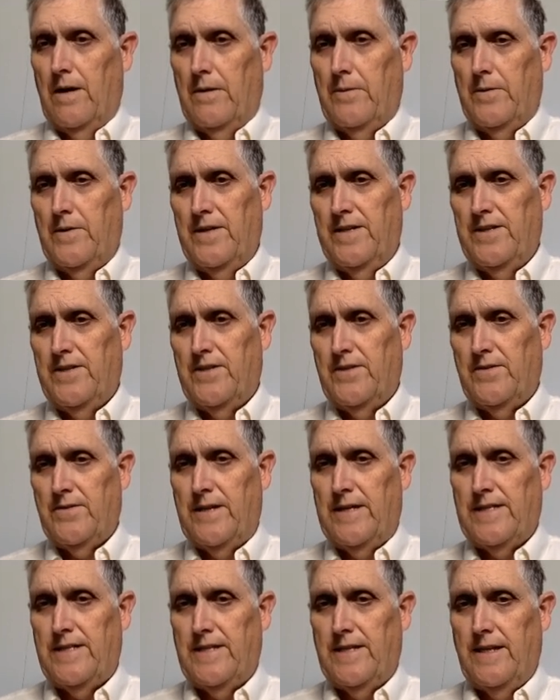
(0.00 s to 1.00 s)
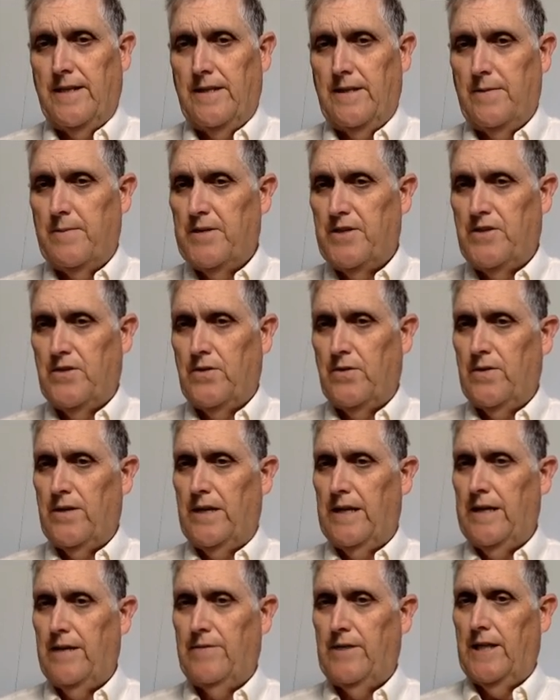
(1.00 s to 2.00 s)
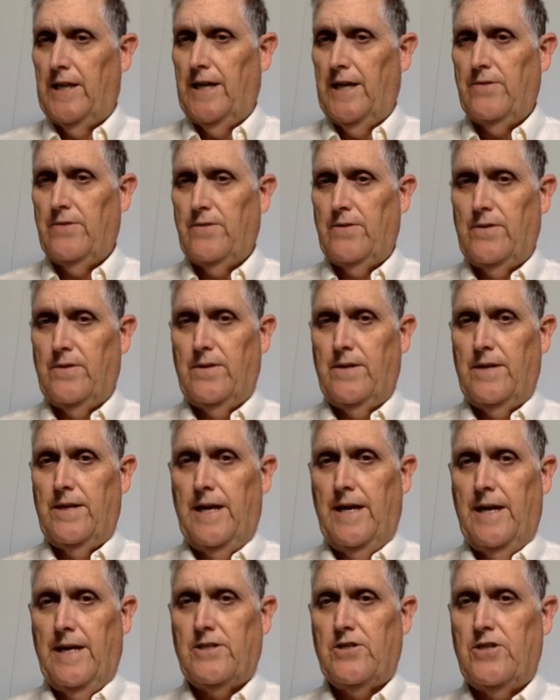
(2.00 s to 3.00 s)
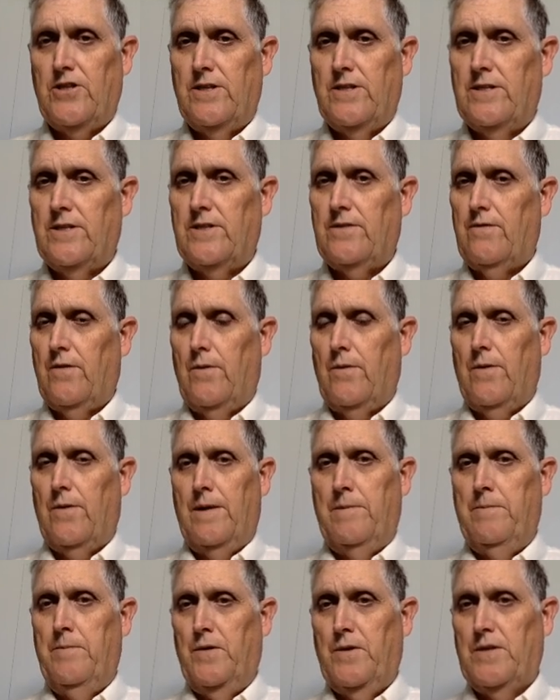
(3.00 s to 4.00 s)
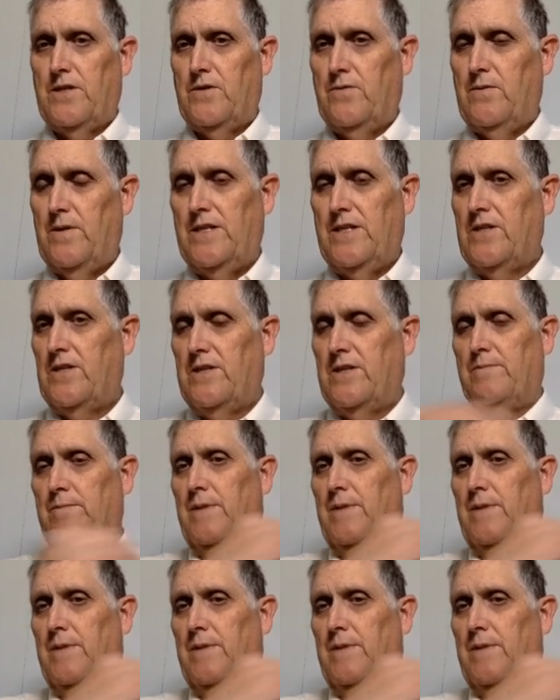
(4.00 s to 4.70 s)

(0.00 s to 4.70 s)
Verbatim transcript: I want to stress that the majority of electrical connections for input switches,